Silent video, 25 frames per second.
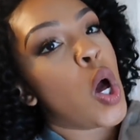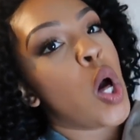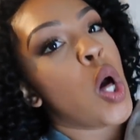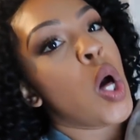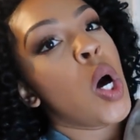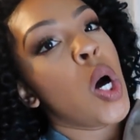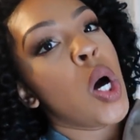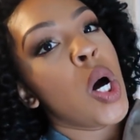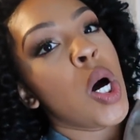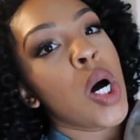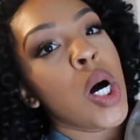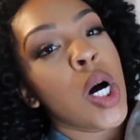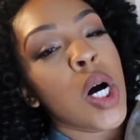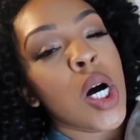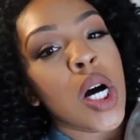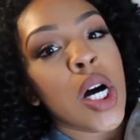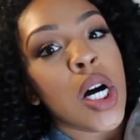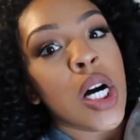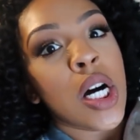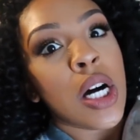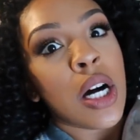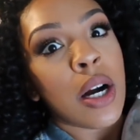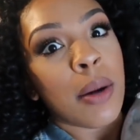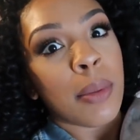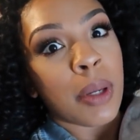I'm
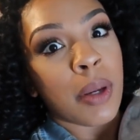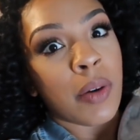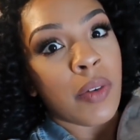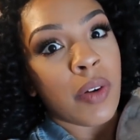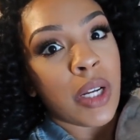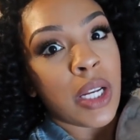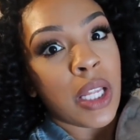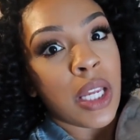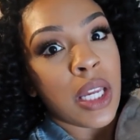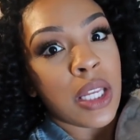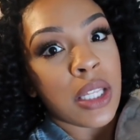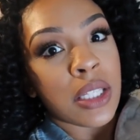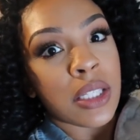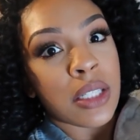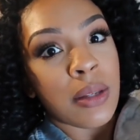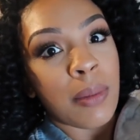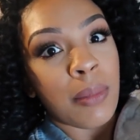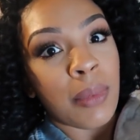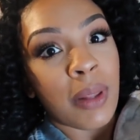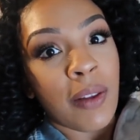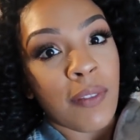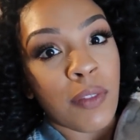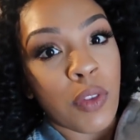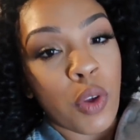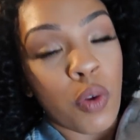getting ready to eat
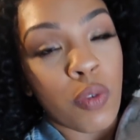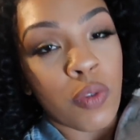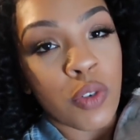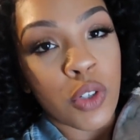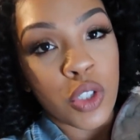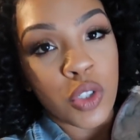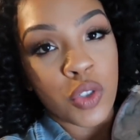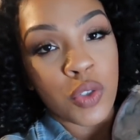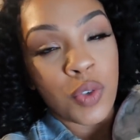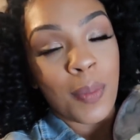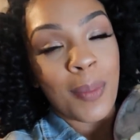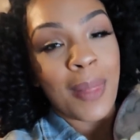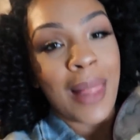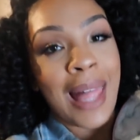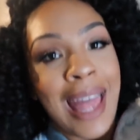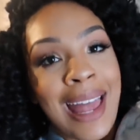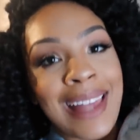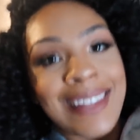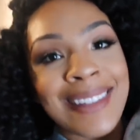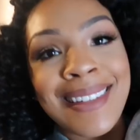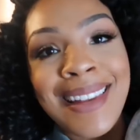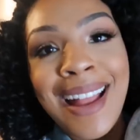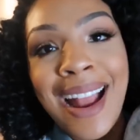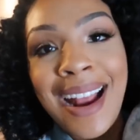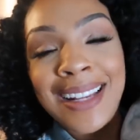some leftovers from
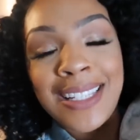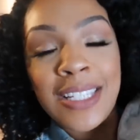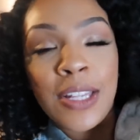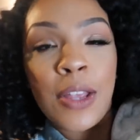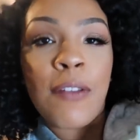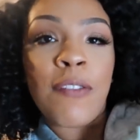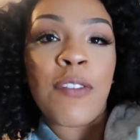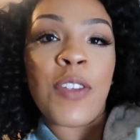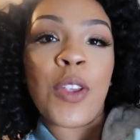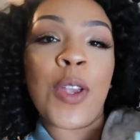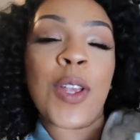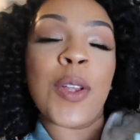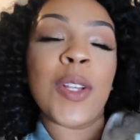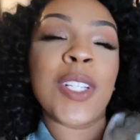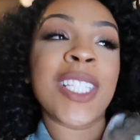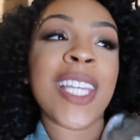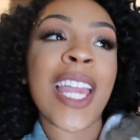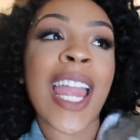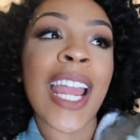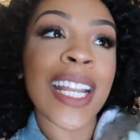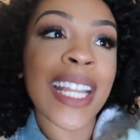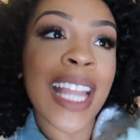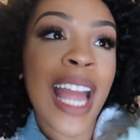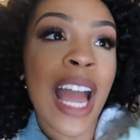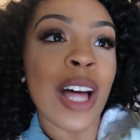last night. So if you
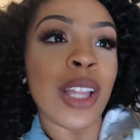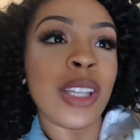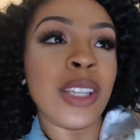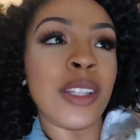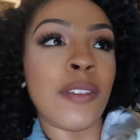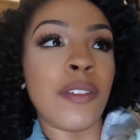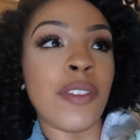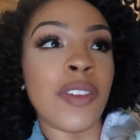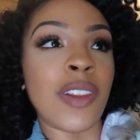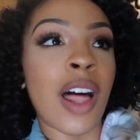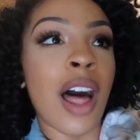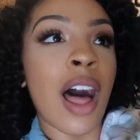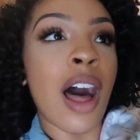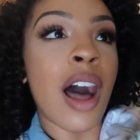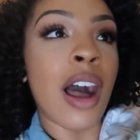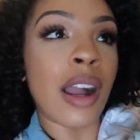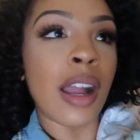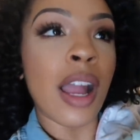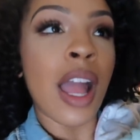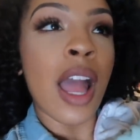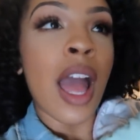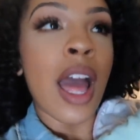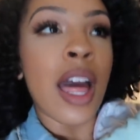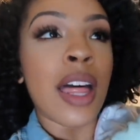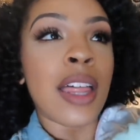checked out the vlog